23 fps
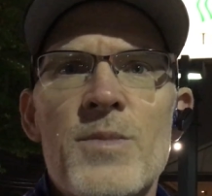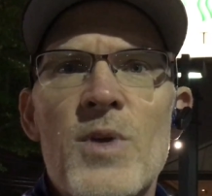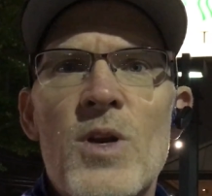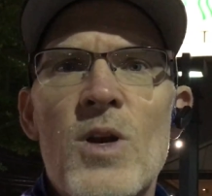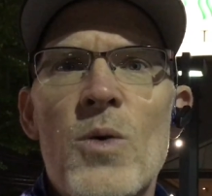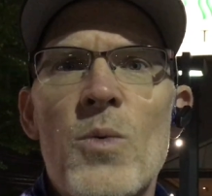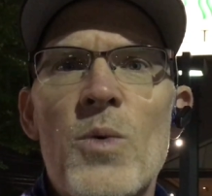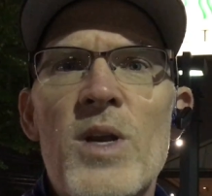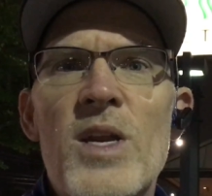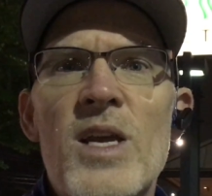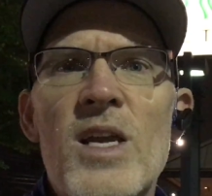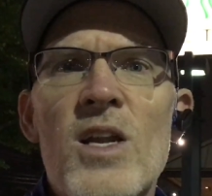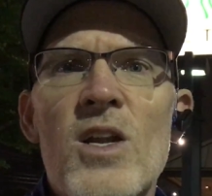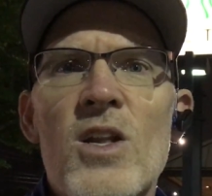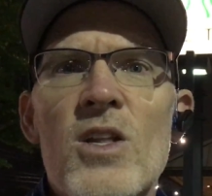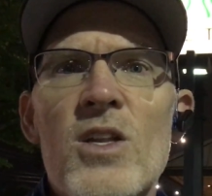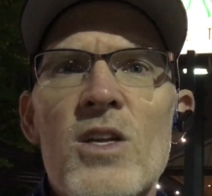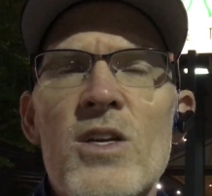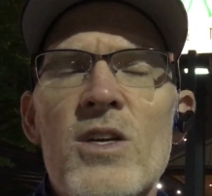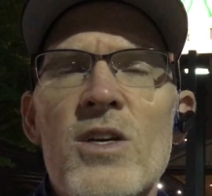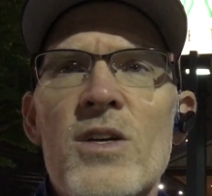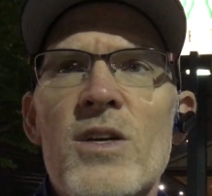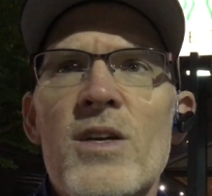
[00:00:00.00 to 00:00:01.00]
You know, we
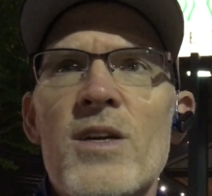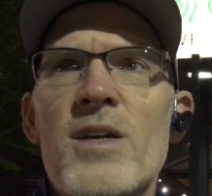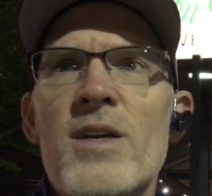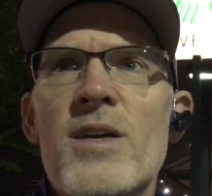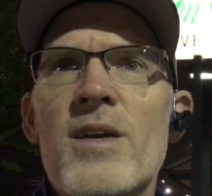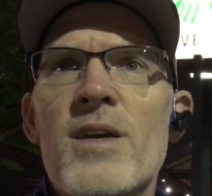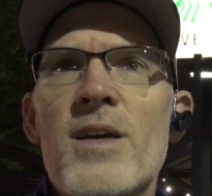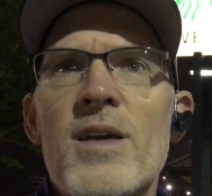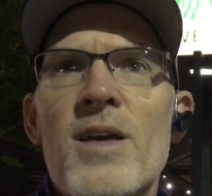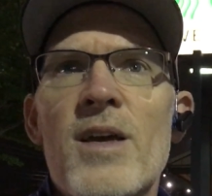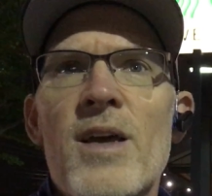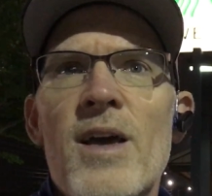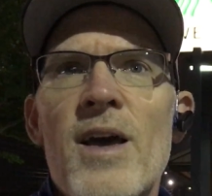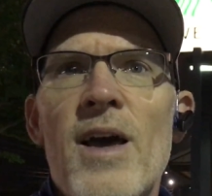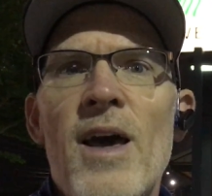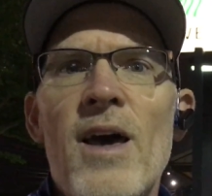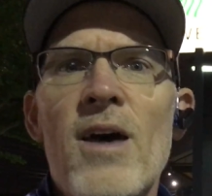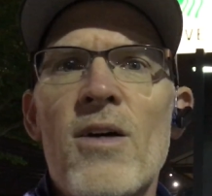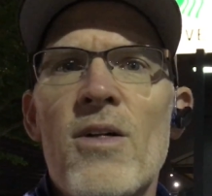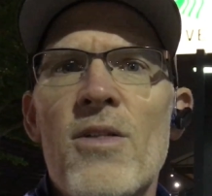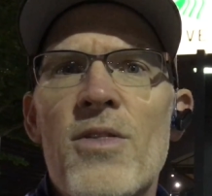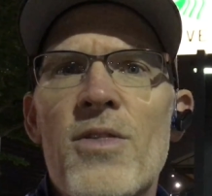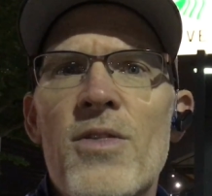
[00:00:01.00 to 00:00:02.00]
didn't learn
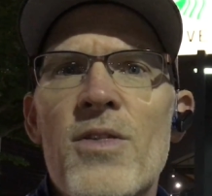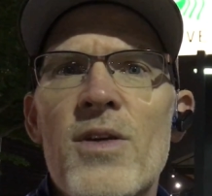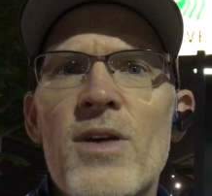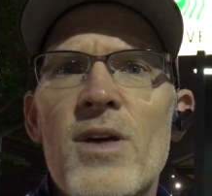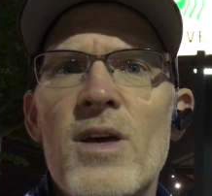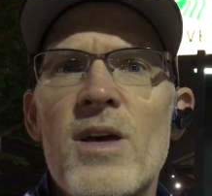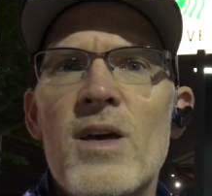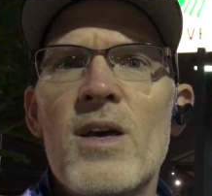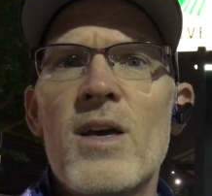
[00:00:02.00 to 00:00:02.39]
health